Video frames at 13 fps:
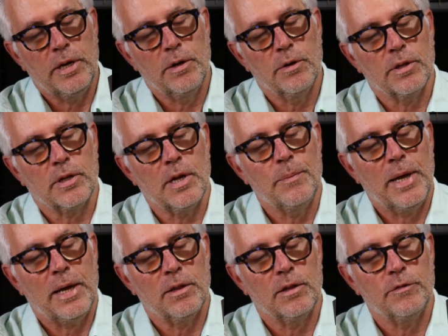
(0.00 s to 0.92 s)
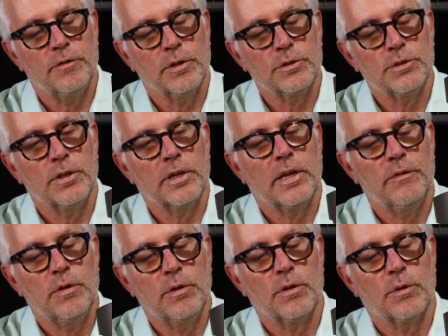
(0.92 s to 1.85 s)
here that come out of the filter to
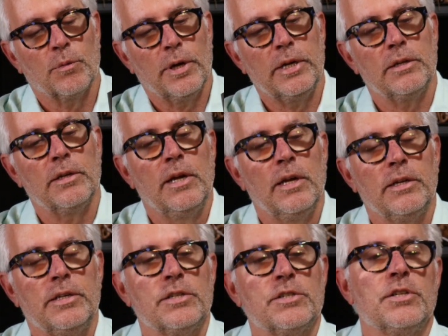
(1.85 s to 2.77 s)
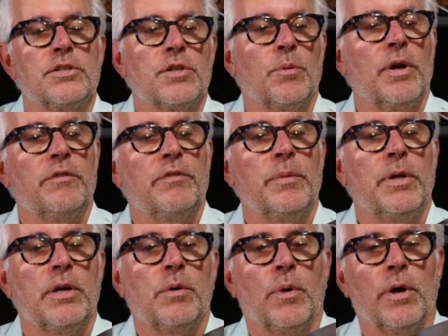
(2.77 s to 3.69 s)
give you the right distance away from
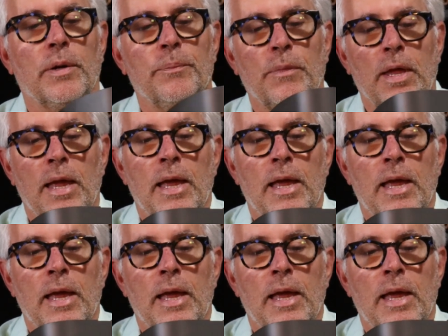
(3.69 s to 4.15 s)
the aquarium.